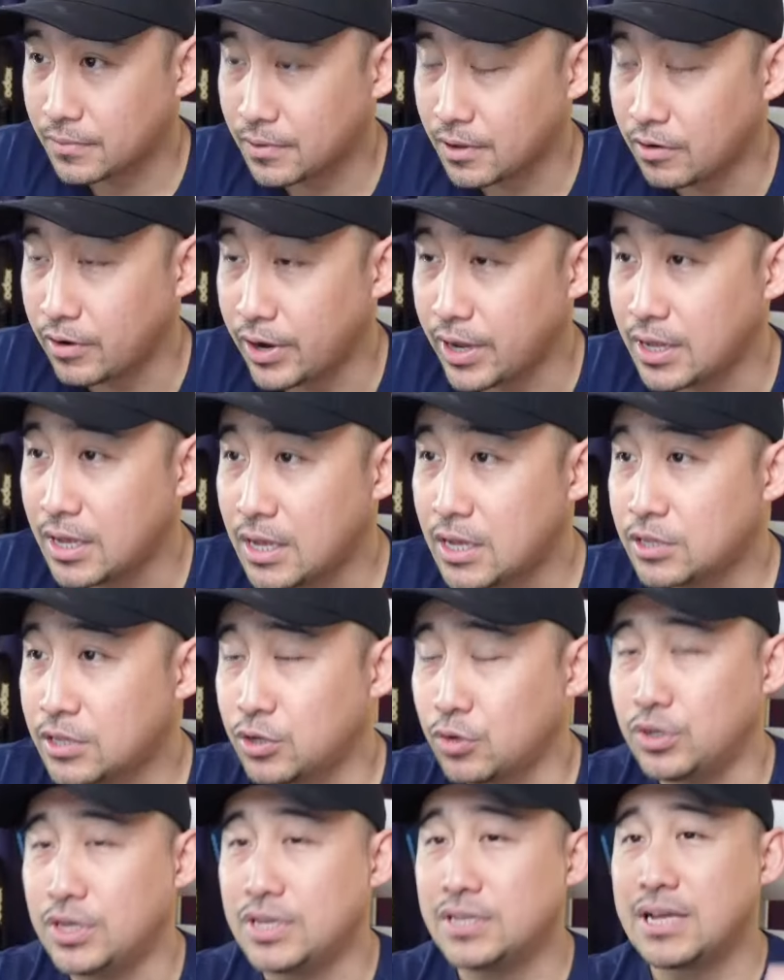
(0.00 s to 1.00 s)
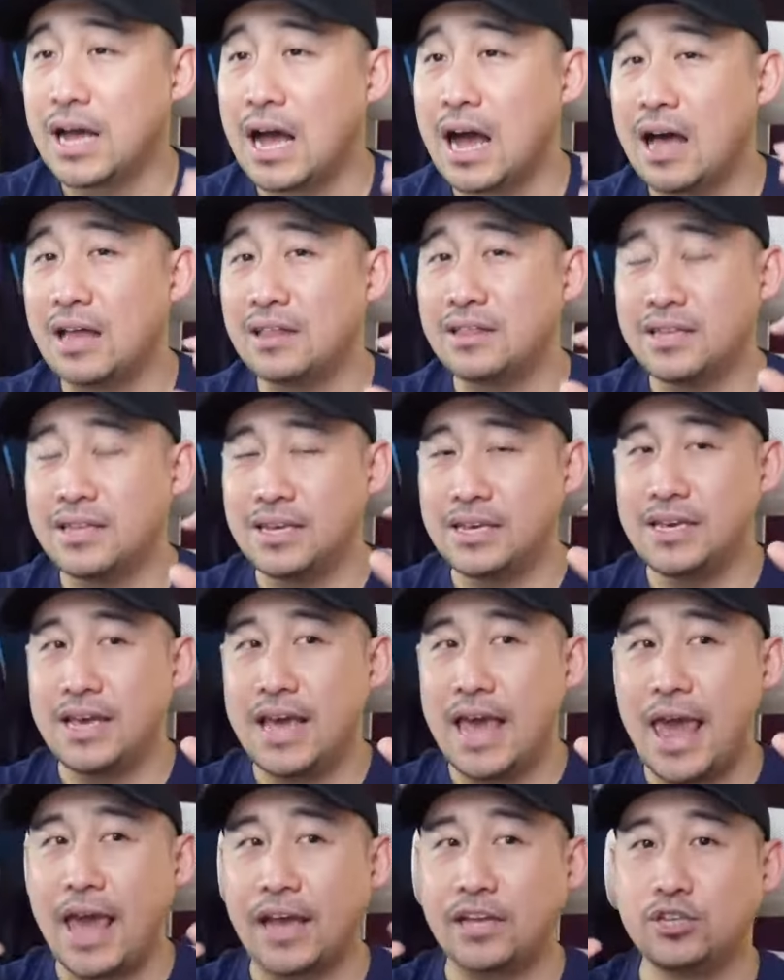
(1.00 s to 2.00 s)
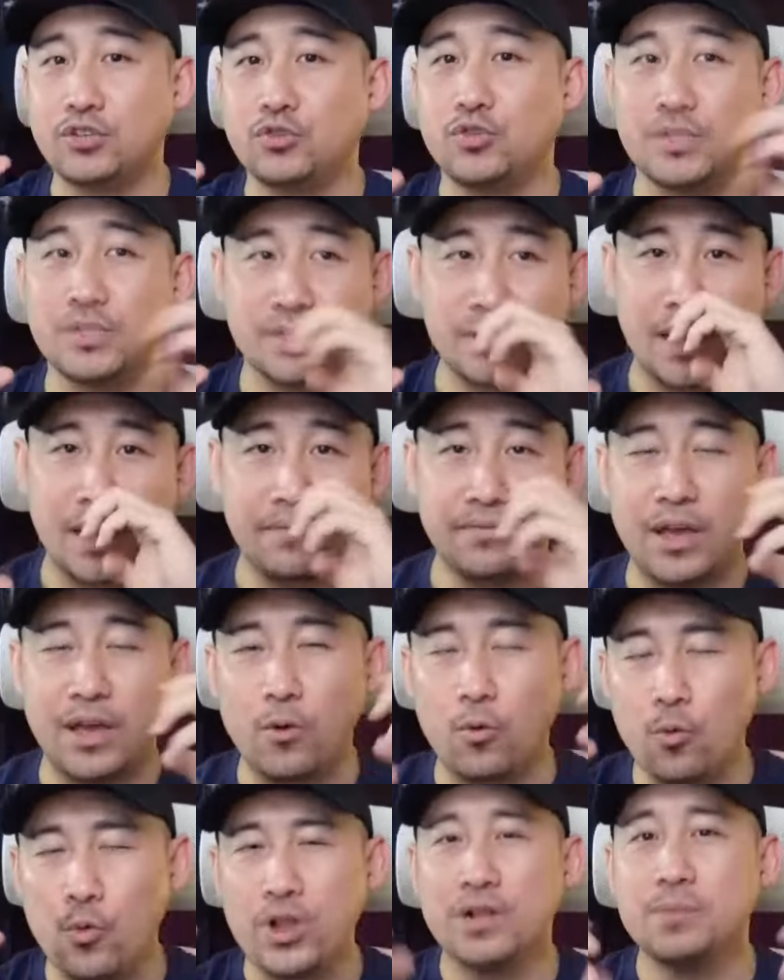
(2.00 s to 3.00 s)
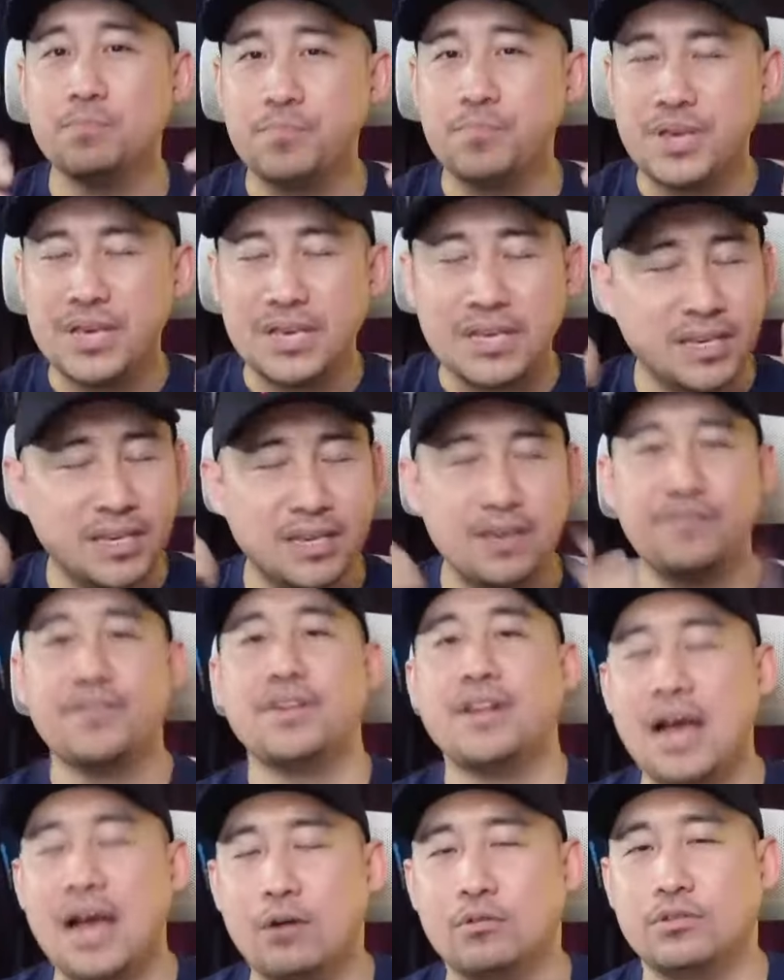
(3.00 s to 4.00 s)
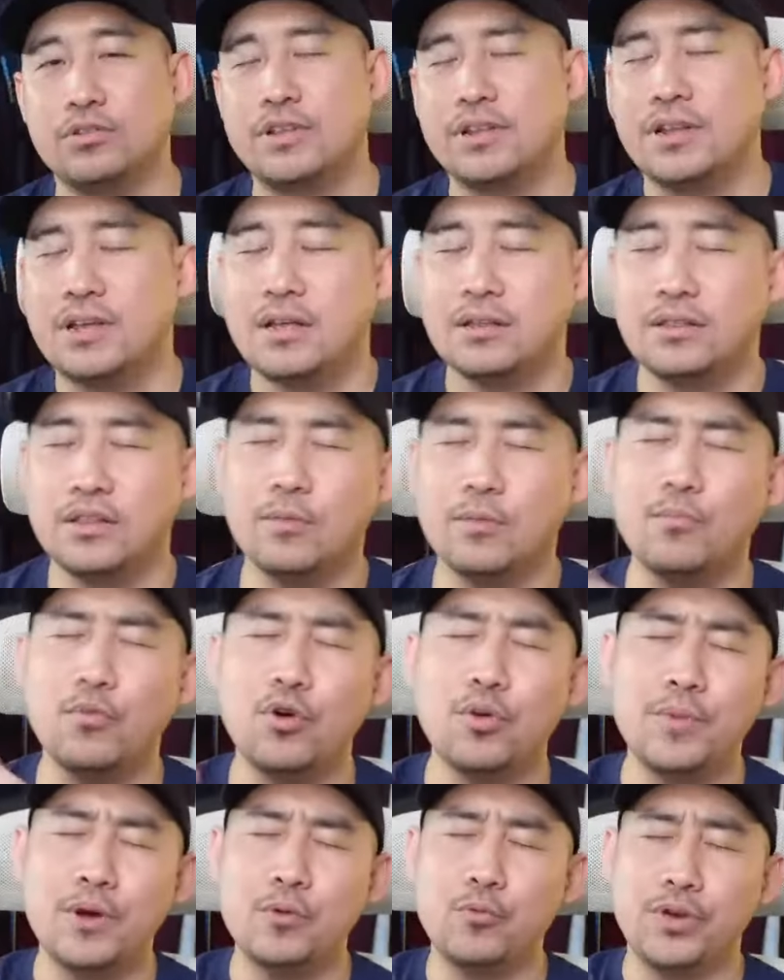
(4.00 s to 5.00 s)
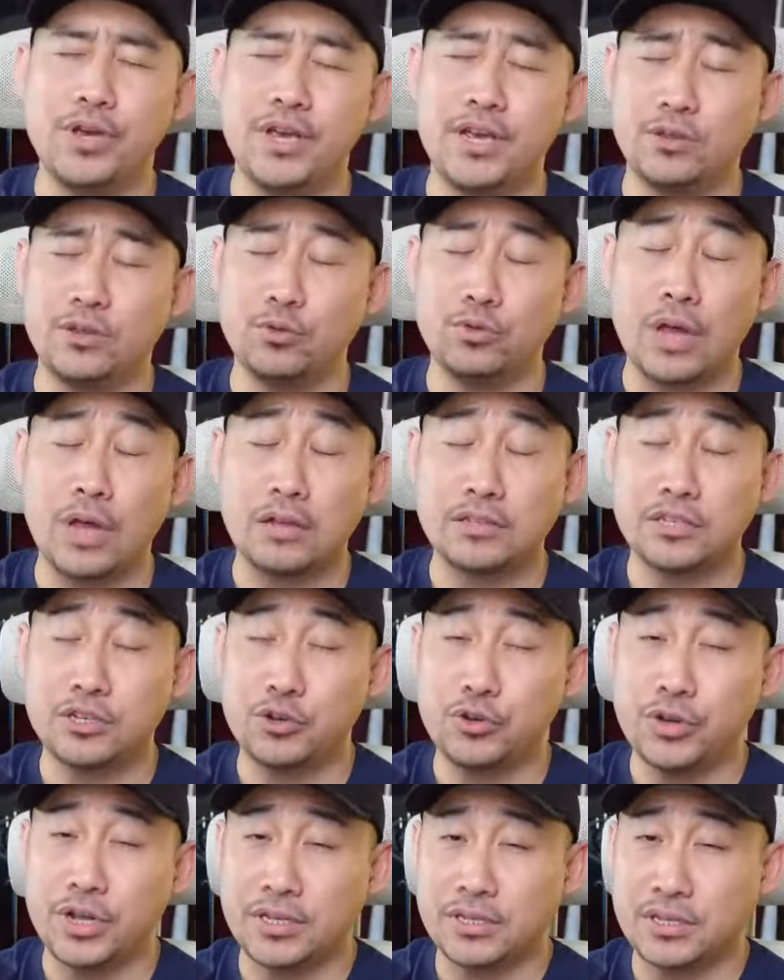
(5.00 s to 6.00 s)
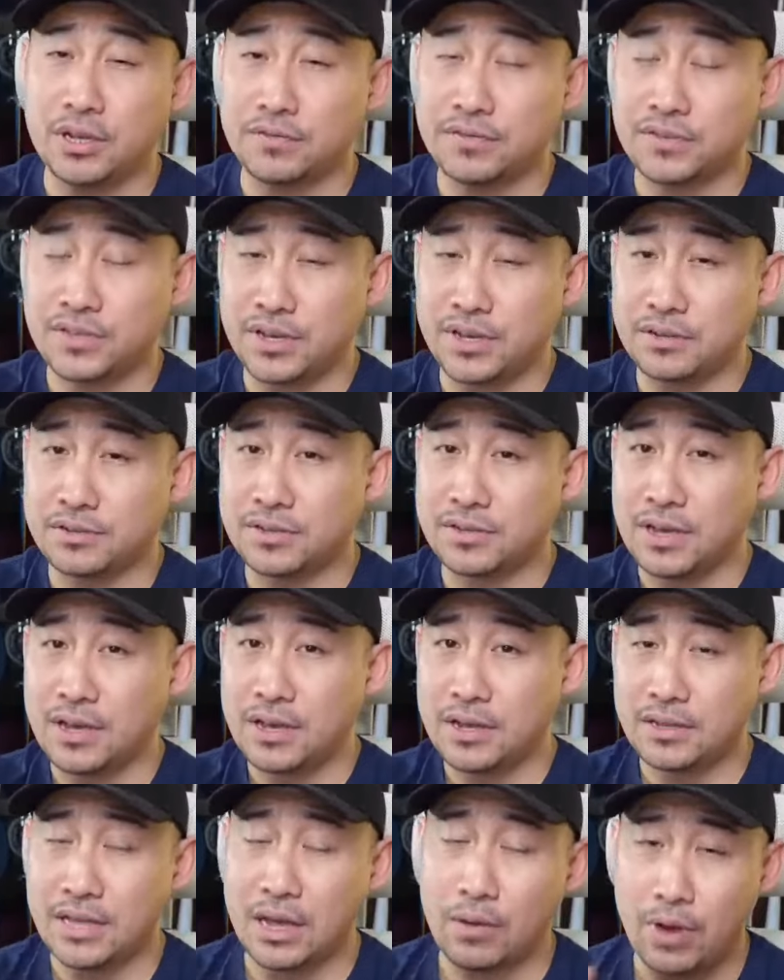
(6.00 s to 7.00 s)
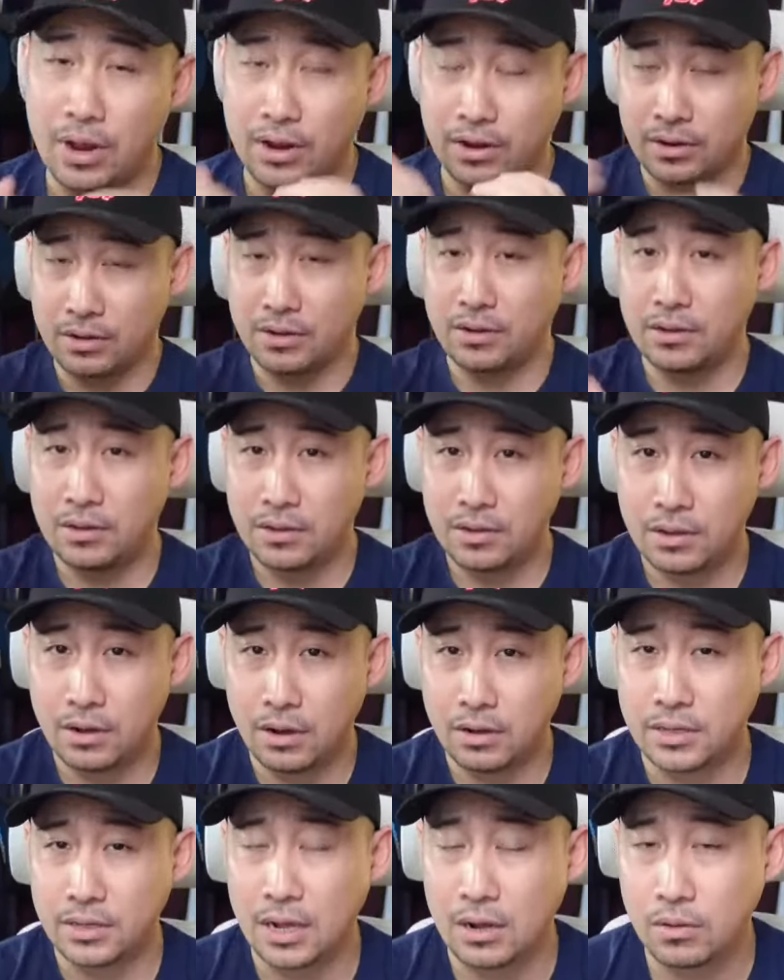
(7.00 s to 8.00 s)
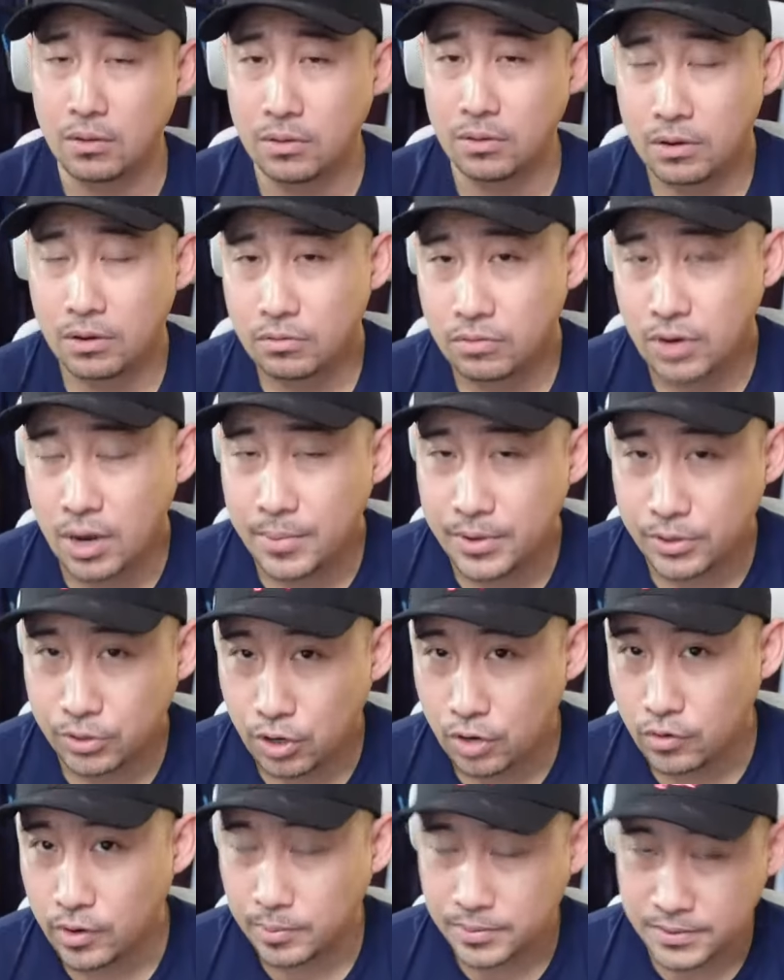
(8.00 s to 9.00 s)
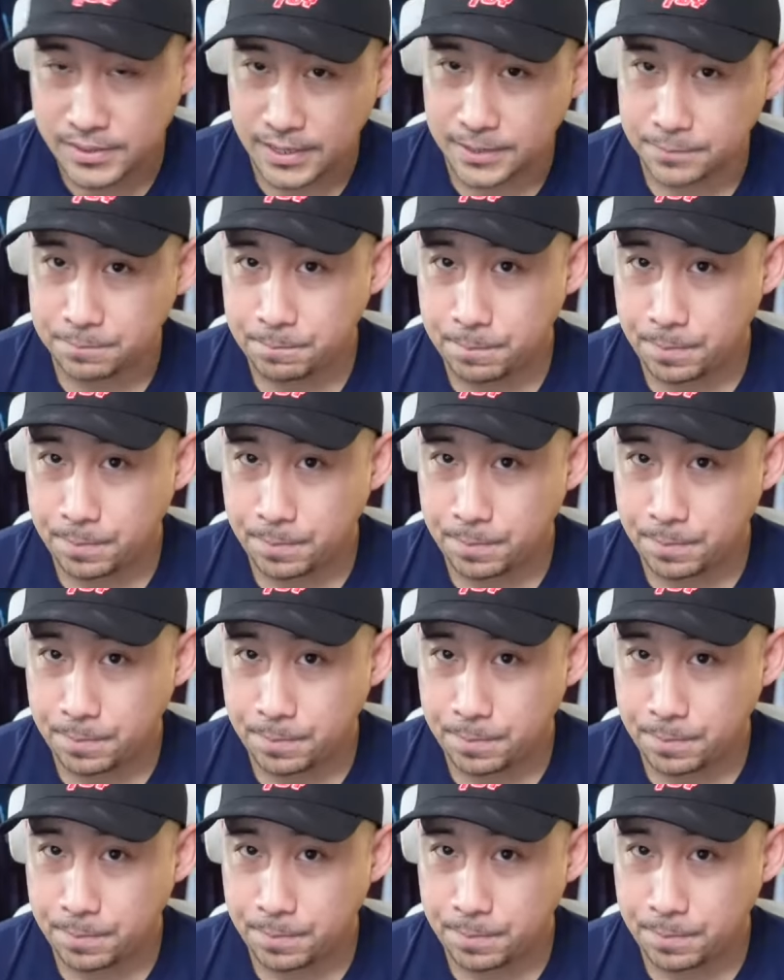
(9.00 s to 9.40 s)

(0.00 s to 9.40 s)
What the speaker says: All right. So these are the extra stuff that will be given out the moment we hit 2,000 units of sales direct on our Ramen Toy website.